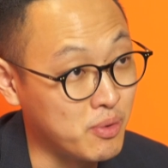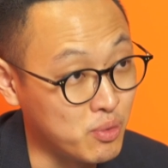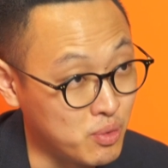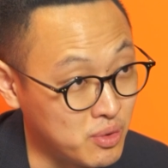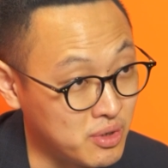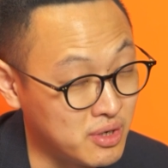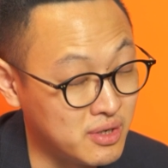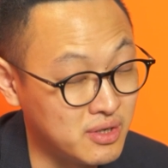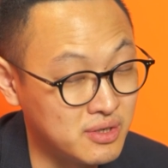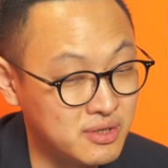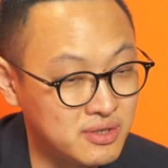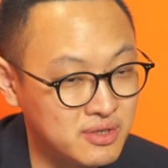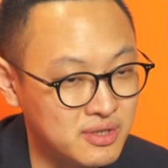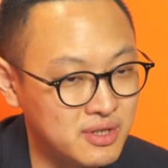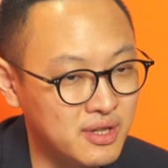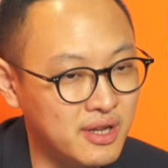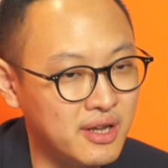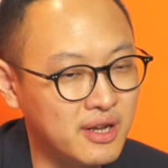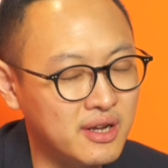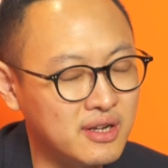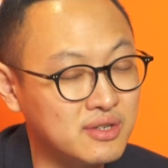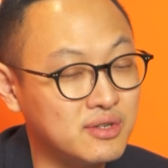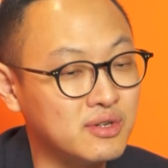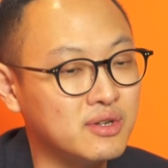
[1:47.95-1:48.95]
but it is
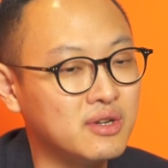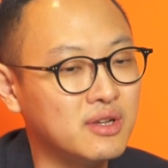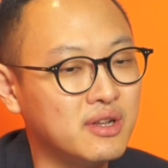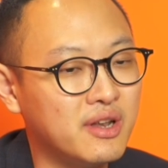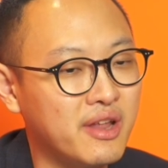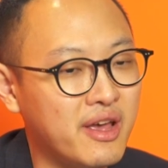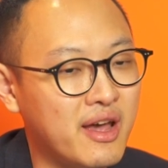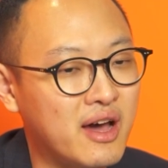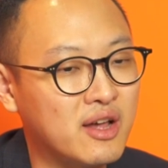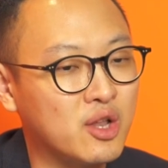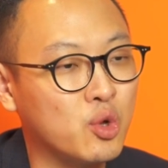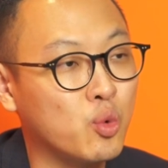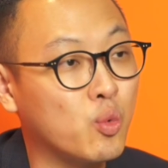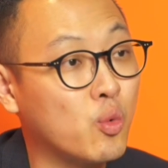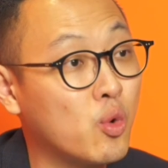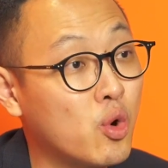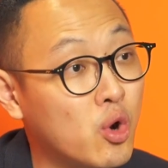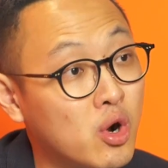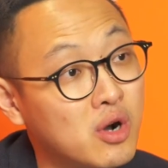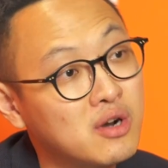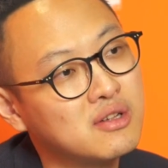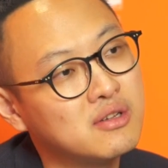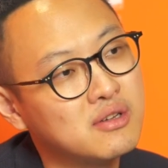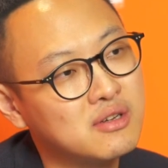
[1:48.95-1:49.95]
they're, they are the
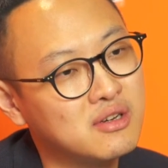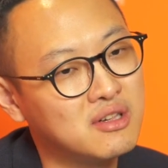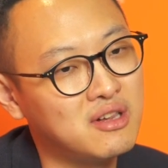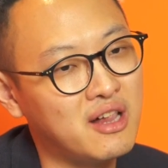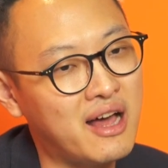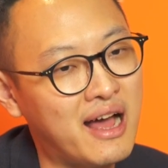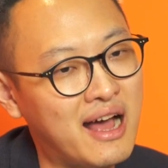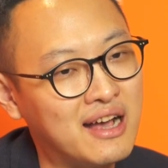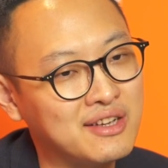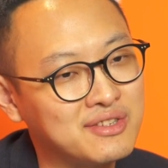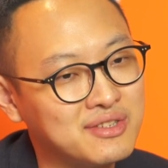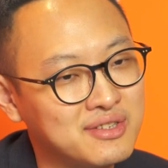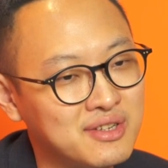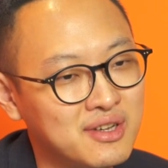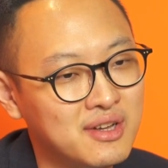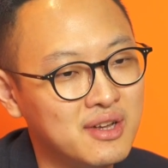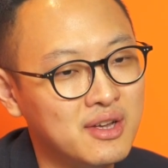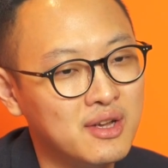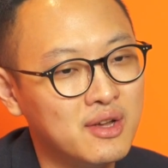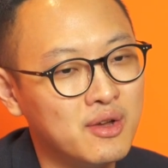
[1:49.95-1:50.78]
world class,